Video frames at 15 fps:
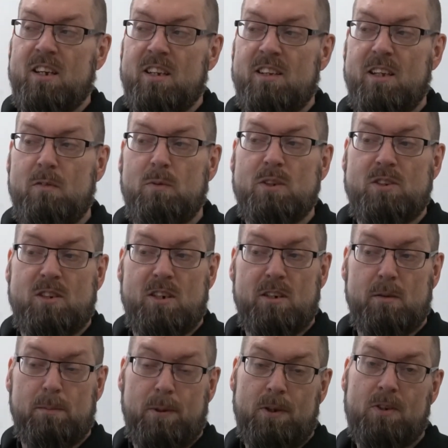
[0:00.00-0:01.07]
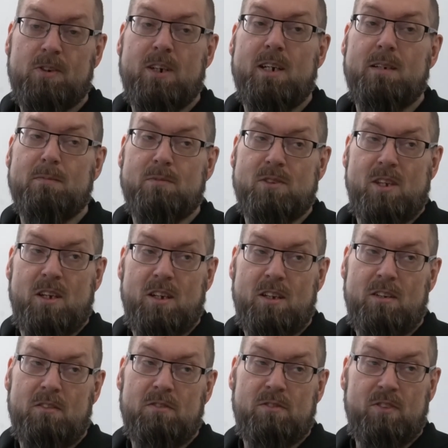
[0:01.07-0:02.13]
then we started programs
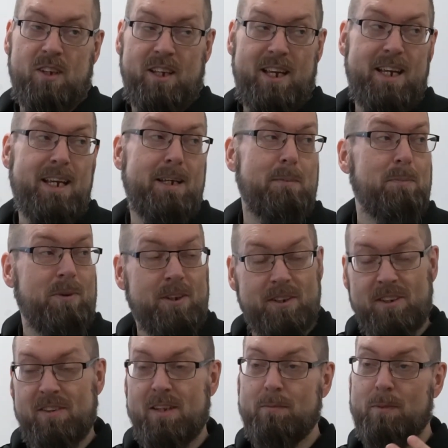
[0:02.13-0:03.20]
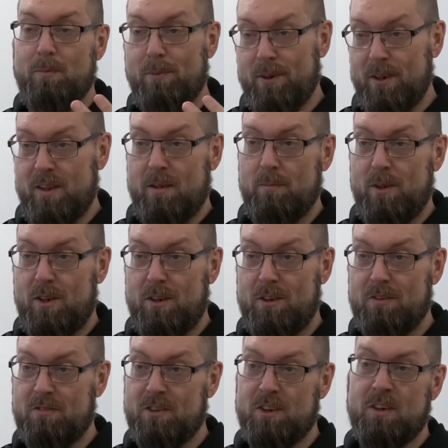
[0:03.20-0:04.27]
of printing them and putting them all
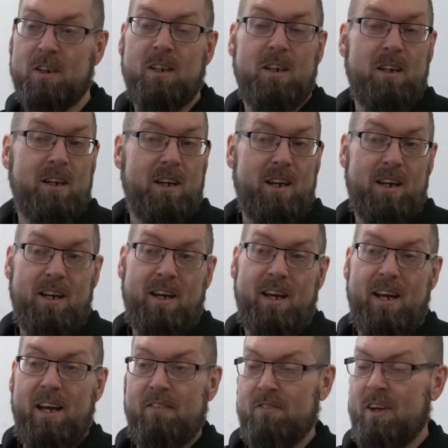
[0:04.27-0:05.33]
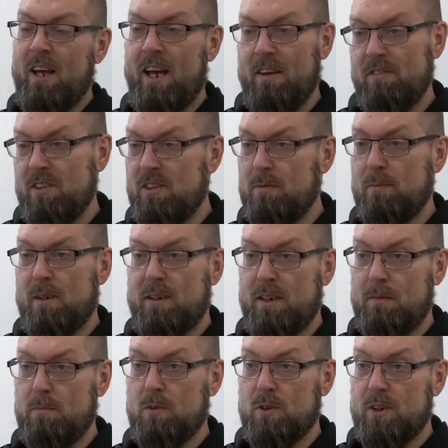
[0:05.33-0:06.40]
over, having the
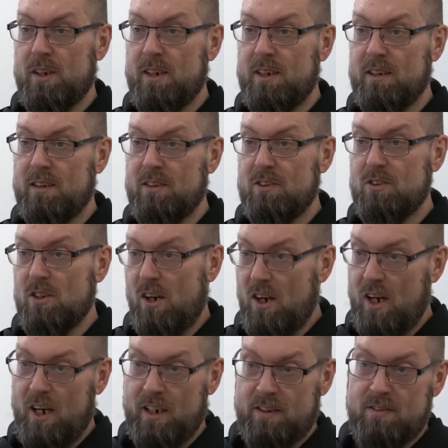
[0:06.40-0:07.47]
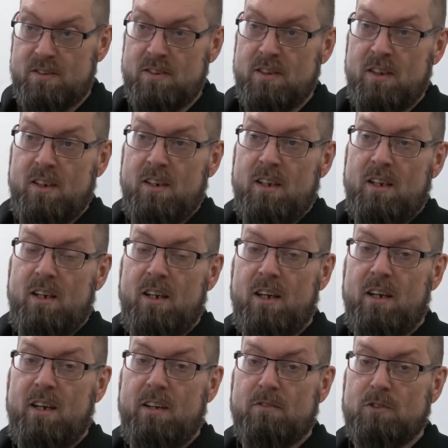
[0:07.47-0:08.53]
Monday morning talks
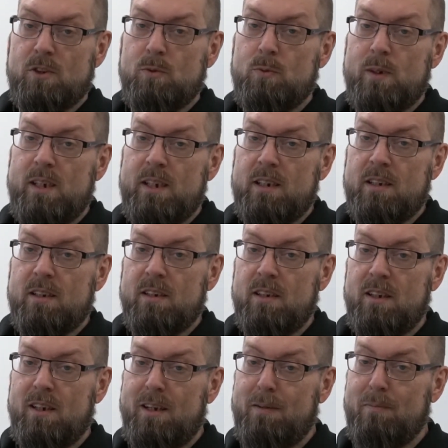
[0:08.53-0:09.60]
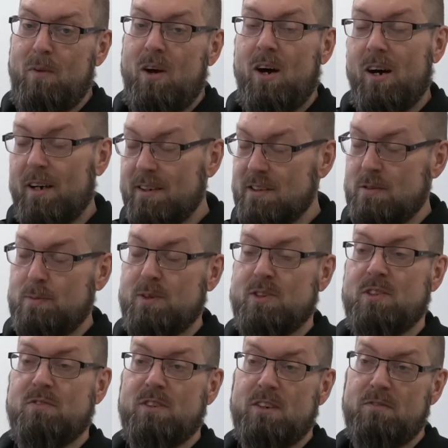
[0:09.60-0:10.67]
every week on a
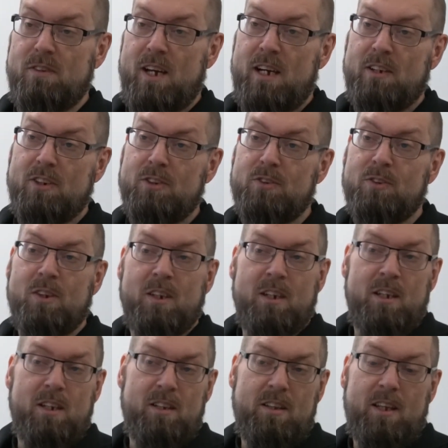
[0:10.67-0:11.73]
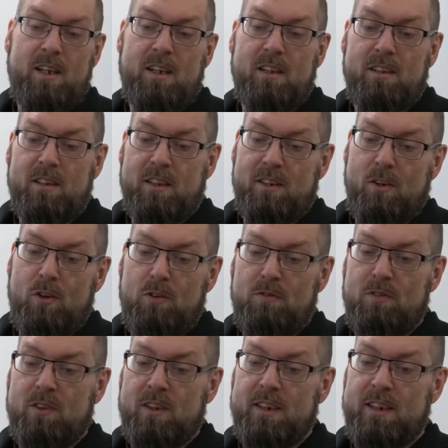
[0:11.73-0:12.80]
specific value that
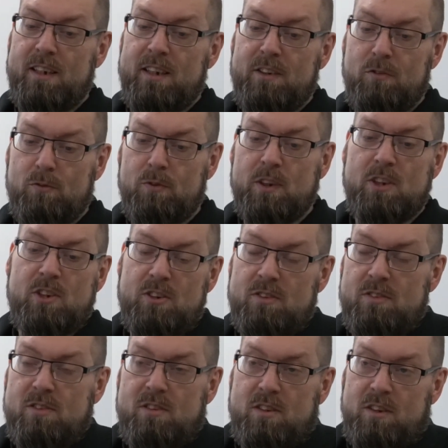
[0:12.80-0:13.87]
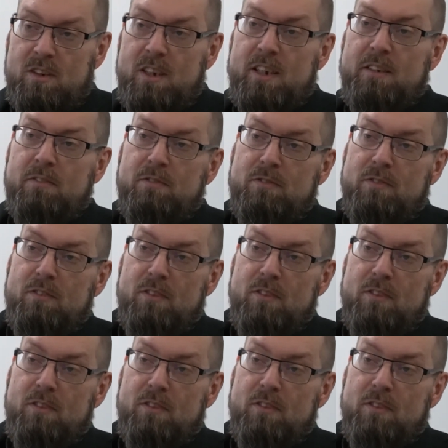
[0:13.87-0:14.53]
hopefully enriches the life